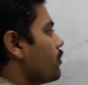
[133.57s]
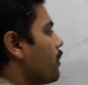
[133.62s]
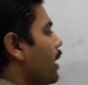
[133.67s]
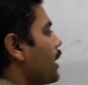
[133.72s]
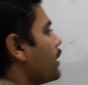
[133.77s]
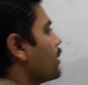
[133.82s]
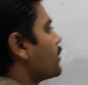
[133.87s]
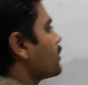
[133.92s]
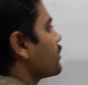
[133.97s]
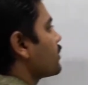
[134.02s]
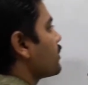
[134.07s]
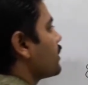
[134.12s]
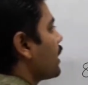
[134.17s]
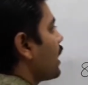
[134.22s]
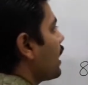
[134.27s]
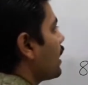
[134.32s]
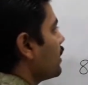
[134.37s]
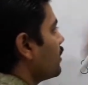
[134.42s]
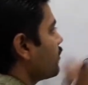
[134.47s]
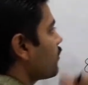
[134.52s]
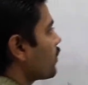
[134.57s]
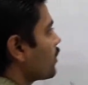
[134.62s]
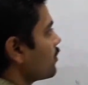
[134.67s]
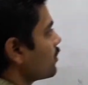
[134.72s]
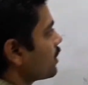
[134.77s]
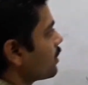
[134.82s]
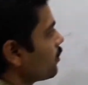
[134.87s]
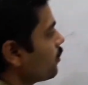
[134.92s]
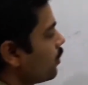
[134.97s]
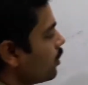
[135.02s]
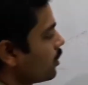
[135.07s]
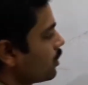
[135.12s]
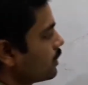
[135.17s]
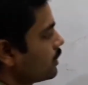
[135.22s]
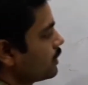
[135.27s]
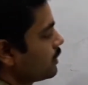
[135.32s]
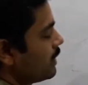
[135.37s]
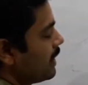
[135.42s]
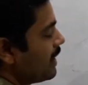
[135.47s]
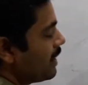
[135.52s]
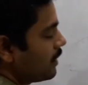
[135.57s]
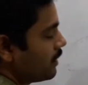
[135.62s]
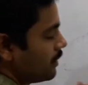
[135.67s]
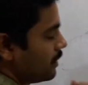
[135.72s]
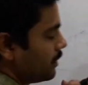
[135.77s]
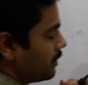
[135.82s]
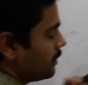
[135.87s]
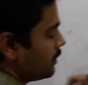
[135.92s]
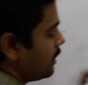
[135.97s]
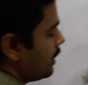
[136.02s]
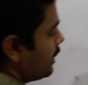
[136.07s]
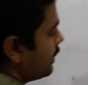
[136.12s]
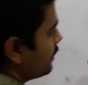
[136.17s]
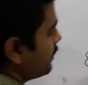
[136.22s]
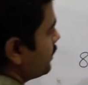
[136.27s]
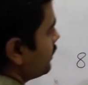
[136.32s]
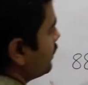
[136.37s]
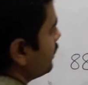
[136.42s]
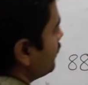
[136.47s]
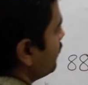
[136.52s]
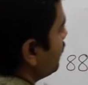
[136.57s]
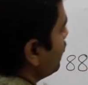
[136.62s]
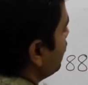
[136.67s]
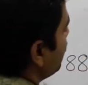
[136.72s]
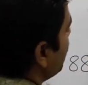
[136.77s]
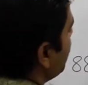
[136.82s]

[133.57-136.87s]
minus 9 from the word letters,